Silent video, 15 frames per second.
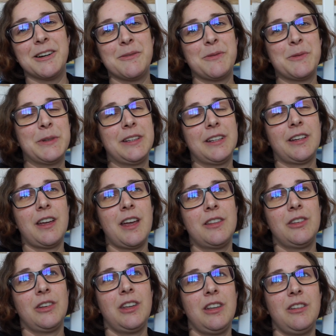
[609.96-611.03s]
When they
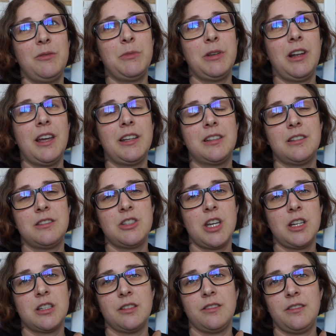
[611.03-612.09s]
had to give me like the
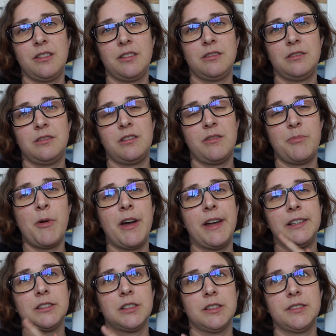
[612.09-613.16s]
injections in the
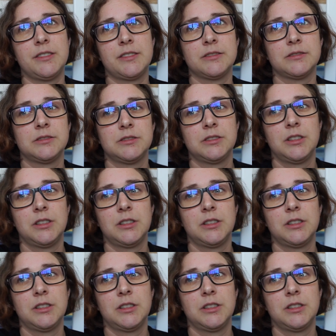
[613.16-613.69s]
spine, because